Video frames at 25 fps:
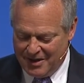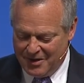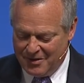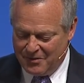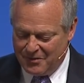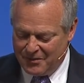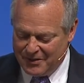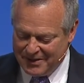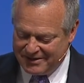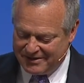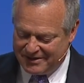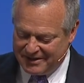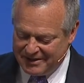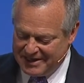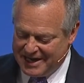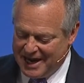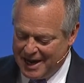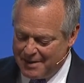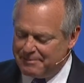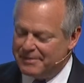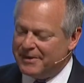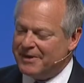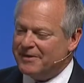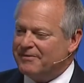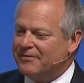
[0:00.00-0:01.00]
We should
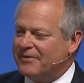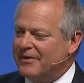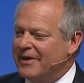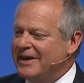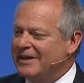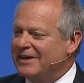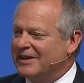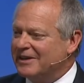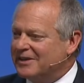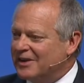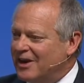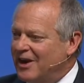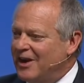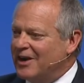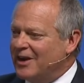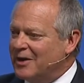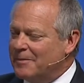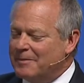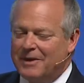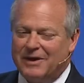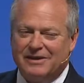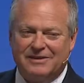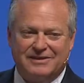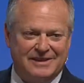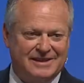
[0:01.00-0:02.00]
not be afraid to talk
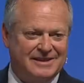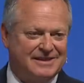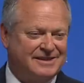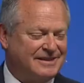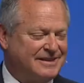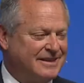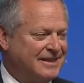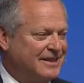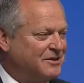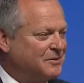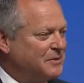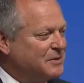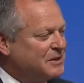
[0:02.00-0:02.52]
about these things.